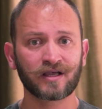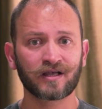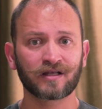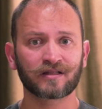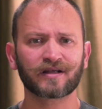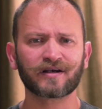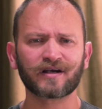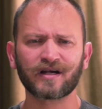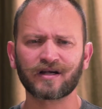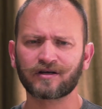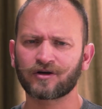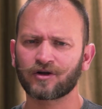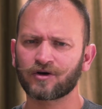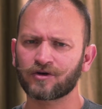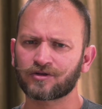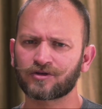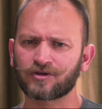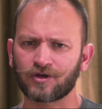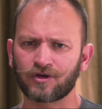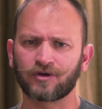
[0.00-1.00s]
they are
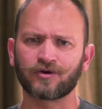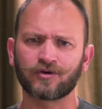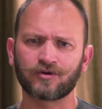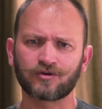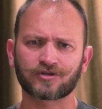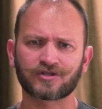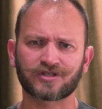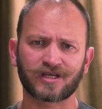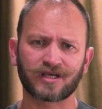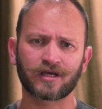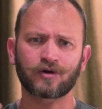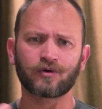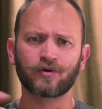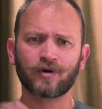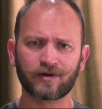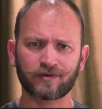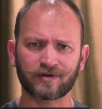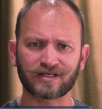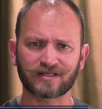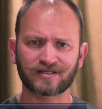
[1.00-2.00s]
not used in
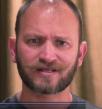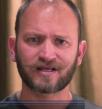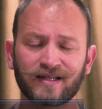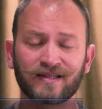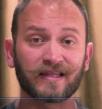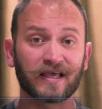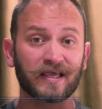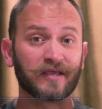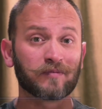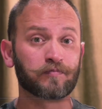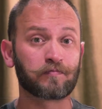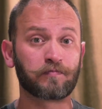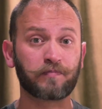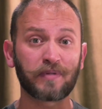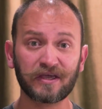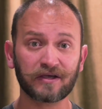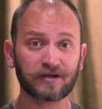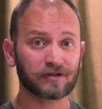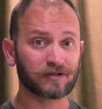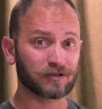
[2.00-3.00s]
queries. They
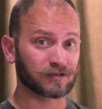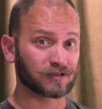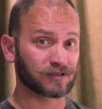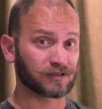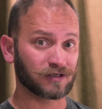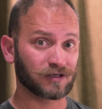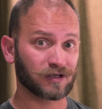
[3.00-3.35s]
build